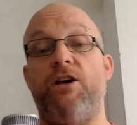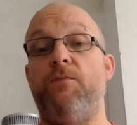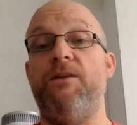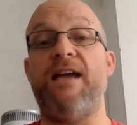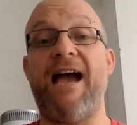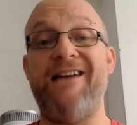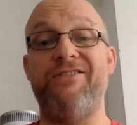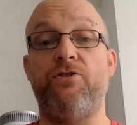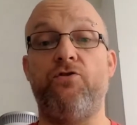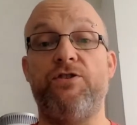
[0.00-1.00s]

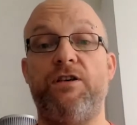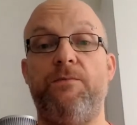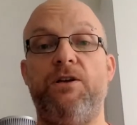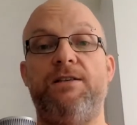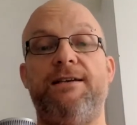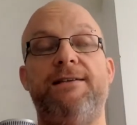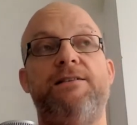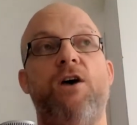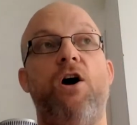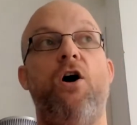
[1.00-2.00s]
communication across
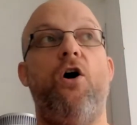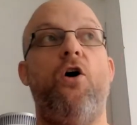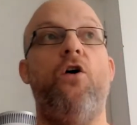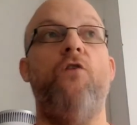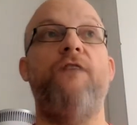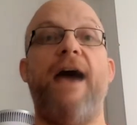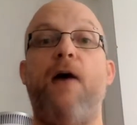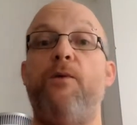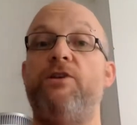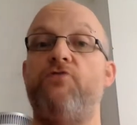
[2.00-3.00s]
communities, of
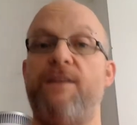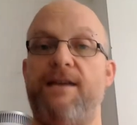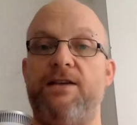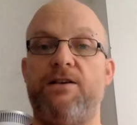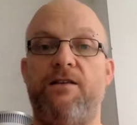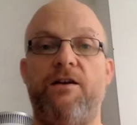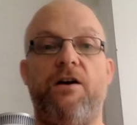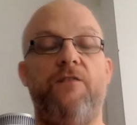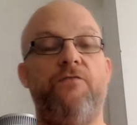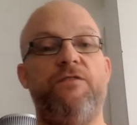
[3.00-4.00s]
how we treat each
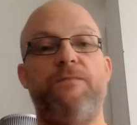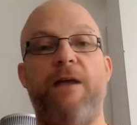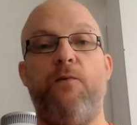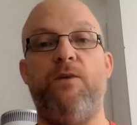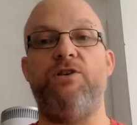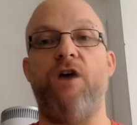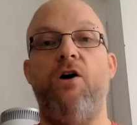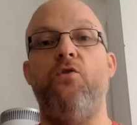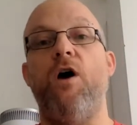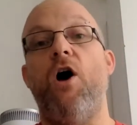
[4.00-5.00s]
other, the respect we
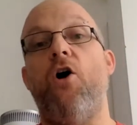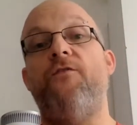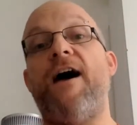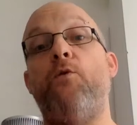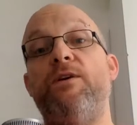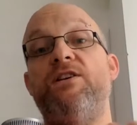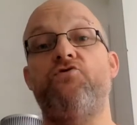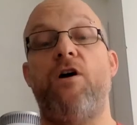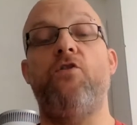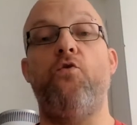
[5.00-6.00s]
show, of how we
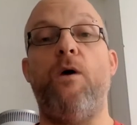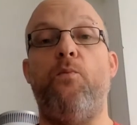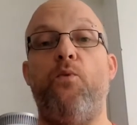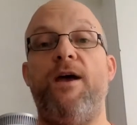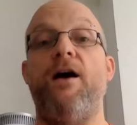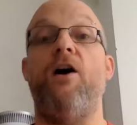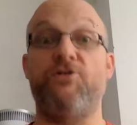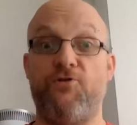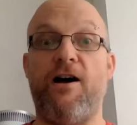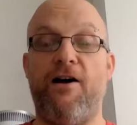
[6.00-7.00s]
struggle when we're
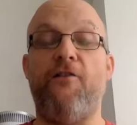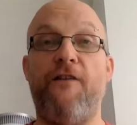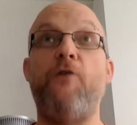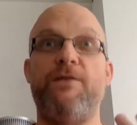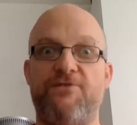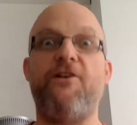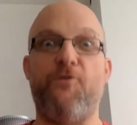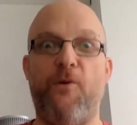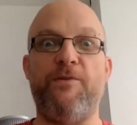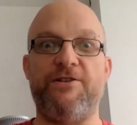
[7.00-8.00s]

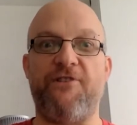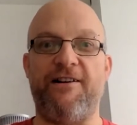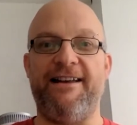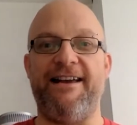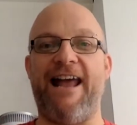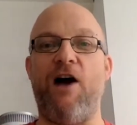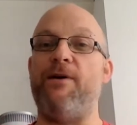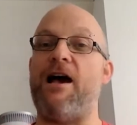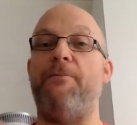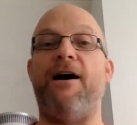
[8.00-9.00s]
struggling and how
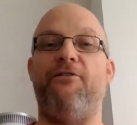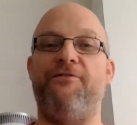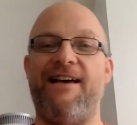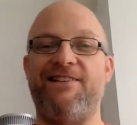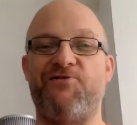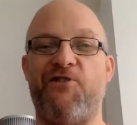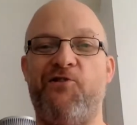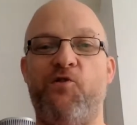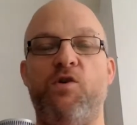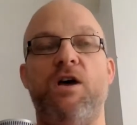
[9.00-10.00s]
we come out of that
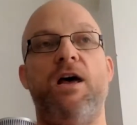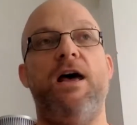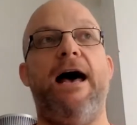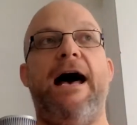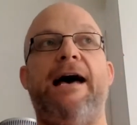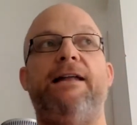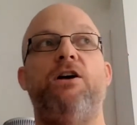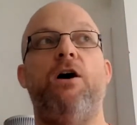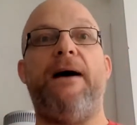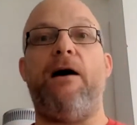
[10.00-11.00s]
struggle,
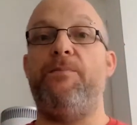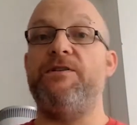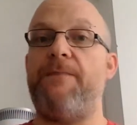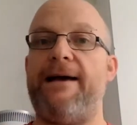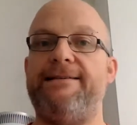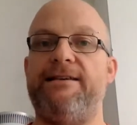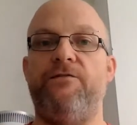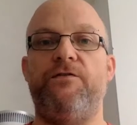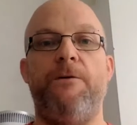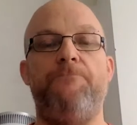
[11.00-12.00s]
and about
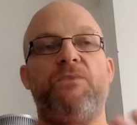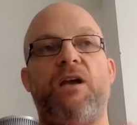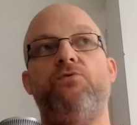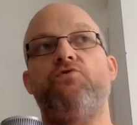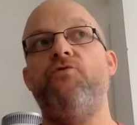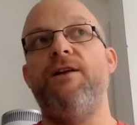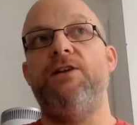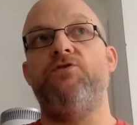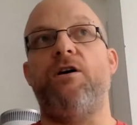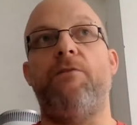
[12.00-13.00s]
perspective. It was
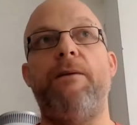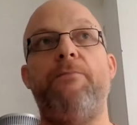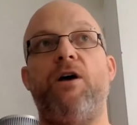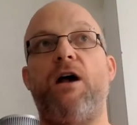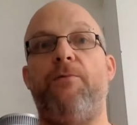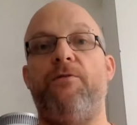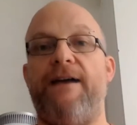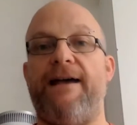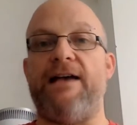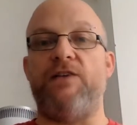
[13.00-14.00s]
really interesting. I remember a couple of
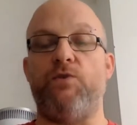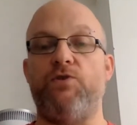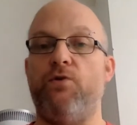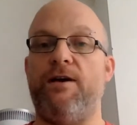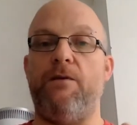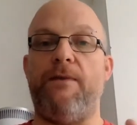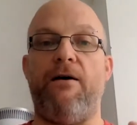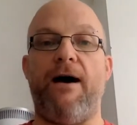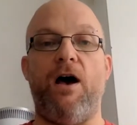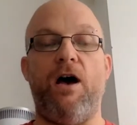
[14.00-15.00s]
our guests were talking
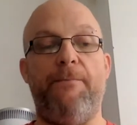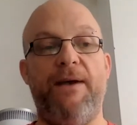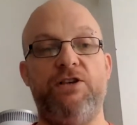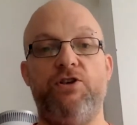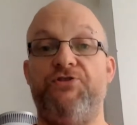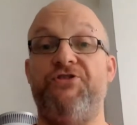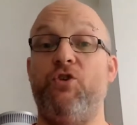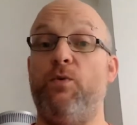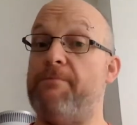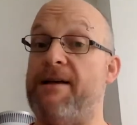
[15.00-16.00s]
about issues to
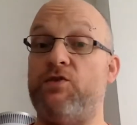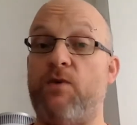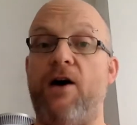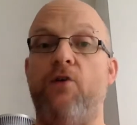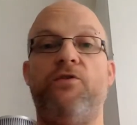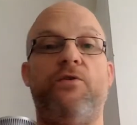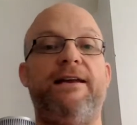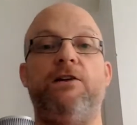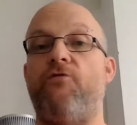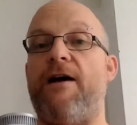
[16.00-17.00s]
do with mental health
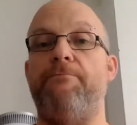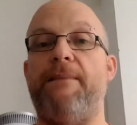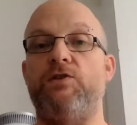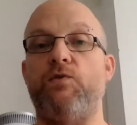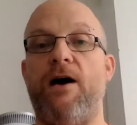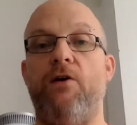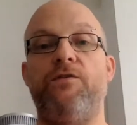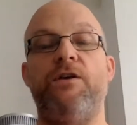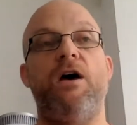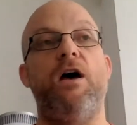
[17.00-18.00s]
or in and around mental health.